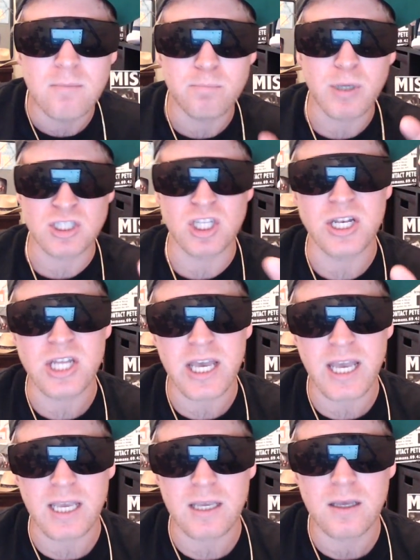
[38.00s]
But
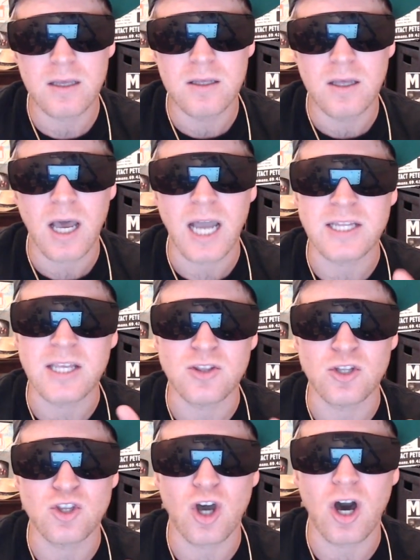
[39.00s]
today, I need
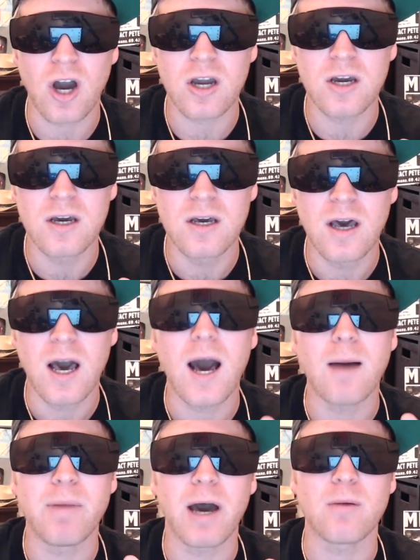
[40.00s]
to talk
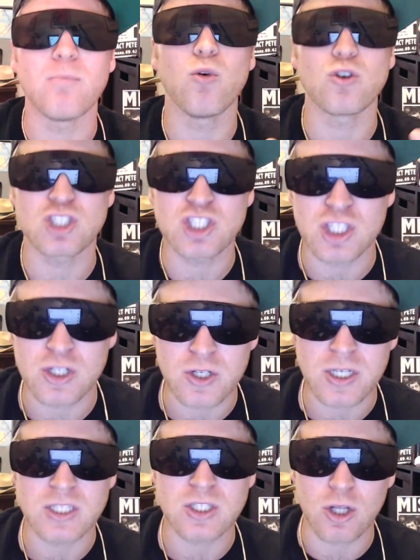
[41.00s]
about a more
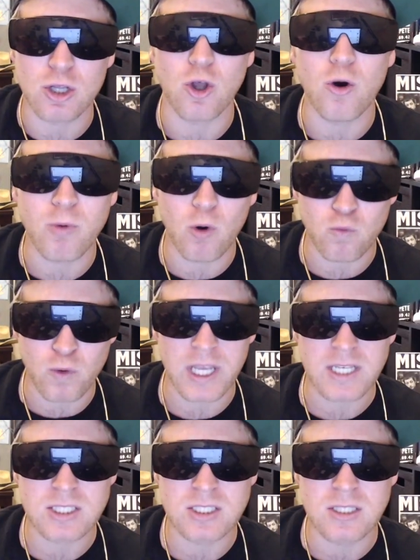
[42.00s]
serious global
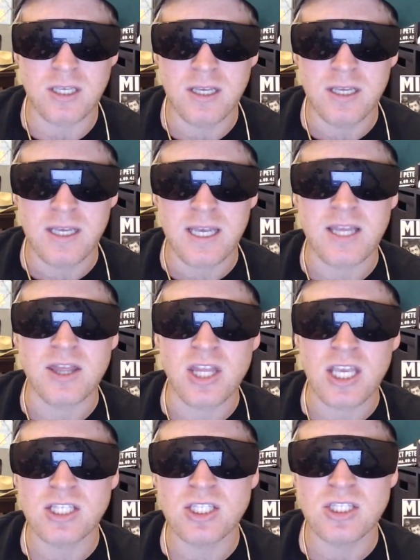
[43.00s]
race. And
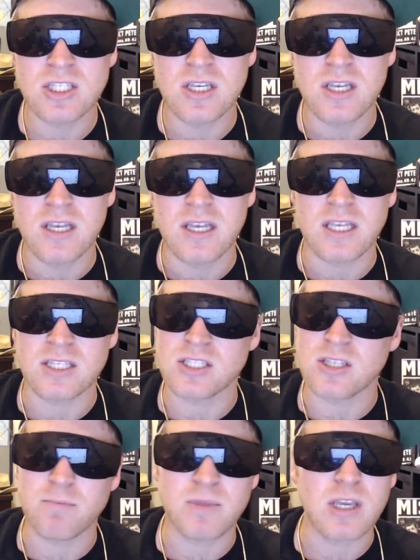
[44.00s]
this is
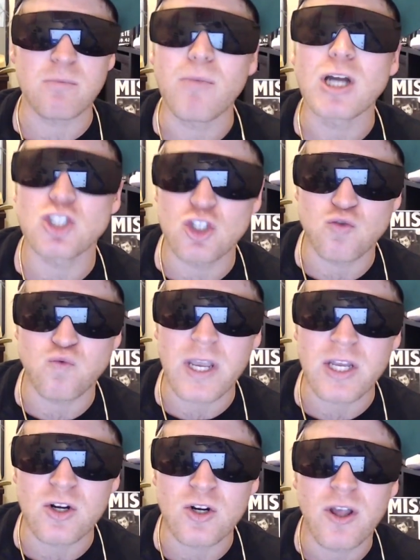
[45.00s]
something much
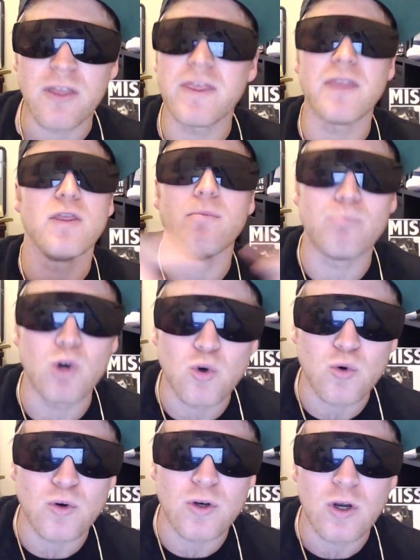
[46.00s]
greater than the
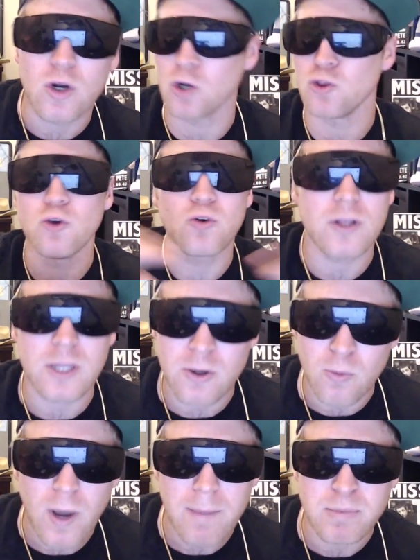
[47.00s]
moon or nuclear
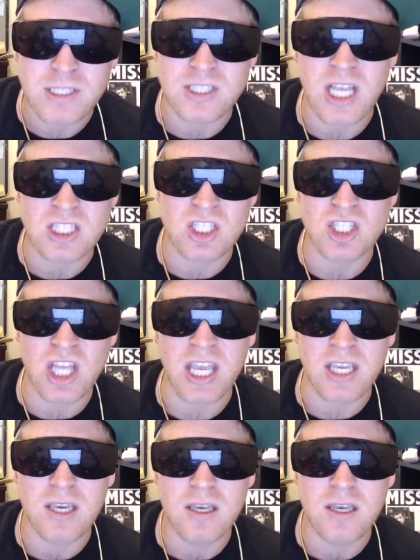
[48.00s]
weapons at stake.